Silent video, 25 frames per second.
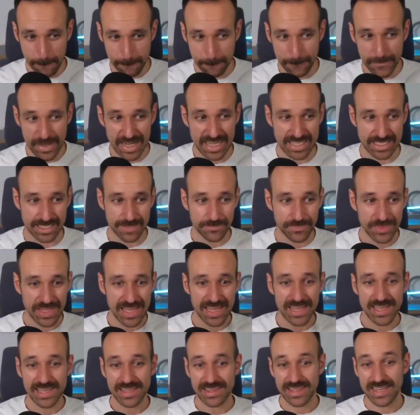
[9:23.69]
But
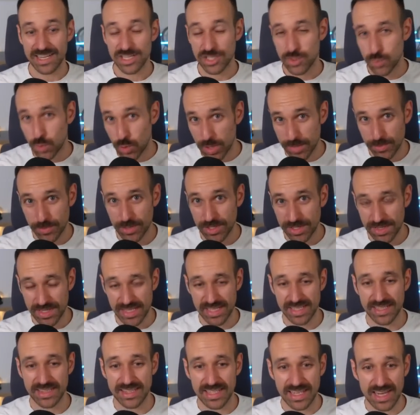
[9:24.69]
there's one more
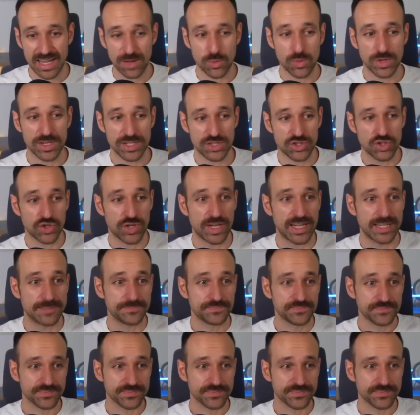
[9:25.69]
thing that I want to try.